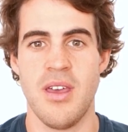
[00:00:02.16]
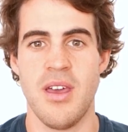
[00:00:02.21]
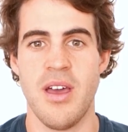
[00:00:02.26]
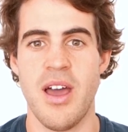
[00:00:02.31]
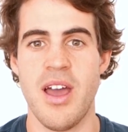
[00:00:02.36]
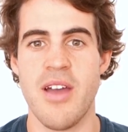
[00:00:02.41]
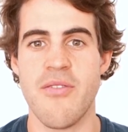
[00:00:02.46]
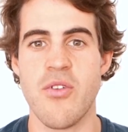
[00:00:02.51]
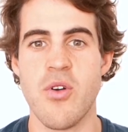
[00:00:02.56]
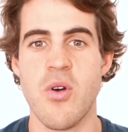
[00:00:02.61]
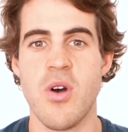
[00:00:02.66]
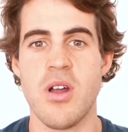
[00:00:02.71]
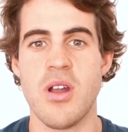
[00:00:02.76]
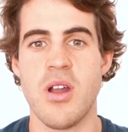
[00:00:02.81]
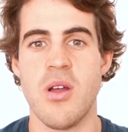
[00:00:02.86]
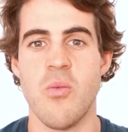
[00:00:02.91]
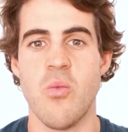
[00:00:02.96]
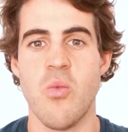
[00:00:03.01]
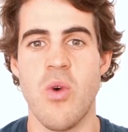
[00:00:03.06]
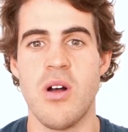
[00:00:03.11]
Hi everyone
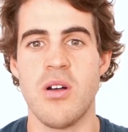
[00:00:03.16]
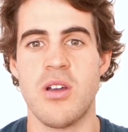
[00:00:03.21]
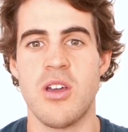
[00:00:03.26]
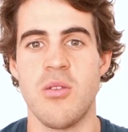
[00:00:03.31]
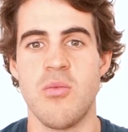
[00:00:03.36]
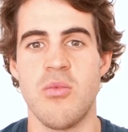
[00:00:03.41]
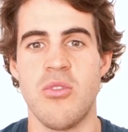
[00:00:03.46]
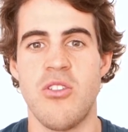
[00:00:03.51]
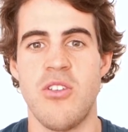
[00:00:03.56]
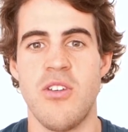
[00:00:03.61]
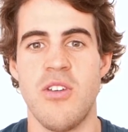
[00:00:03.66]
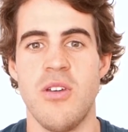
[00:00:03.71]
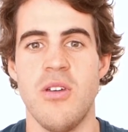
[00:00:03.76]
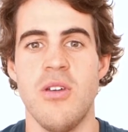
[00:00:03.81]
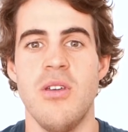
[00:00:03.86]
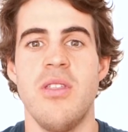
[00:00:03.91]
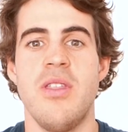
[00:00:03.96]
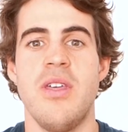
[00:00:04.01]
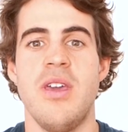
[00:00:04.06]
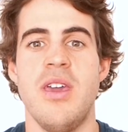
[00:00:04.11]
and welcome
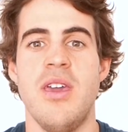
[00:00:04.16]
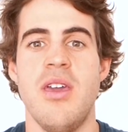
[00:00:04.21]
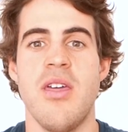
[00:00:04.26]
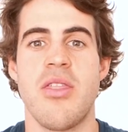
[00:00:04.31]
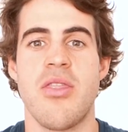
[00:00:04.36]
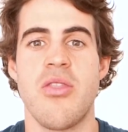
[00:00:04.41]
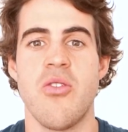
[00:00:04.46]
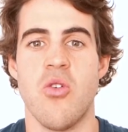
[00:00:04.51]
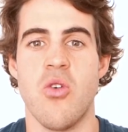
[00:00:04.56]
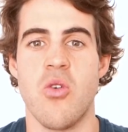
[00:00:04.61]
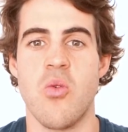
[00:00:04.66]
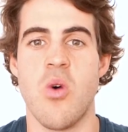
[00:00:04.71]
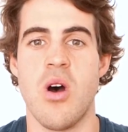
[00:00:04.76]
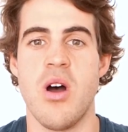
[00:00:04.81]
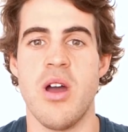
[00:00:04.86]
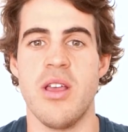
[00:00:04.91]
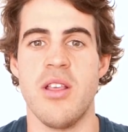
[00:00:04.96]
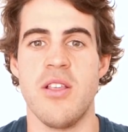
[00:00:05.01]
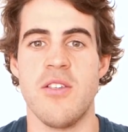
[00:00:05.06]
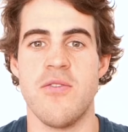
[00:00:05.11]
to the Thorn
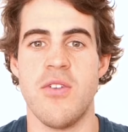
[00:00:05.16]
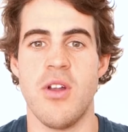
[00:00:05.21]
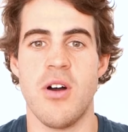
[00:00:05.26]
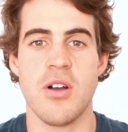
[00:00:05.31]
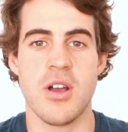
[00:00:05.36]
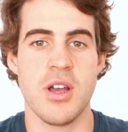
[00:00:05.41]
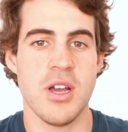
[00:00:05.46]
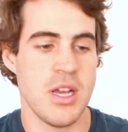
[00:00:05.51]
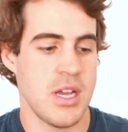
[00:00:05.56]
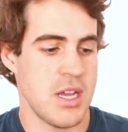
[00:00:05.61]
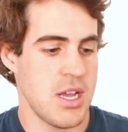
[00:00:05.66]
Wines vlog.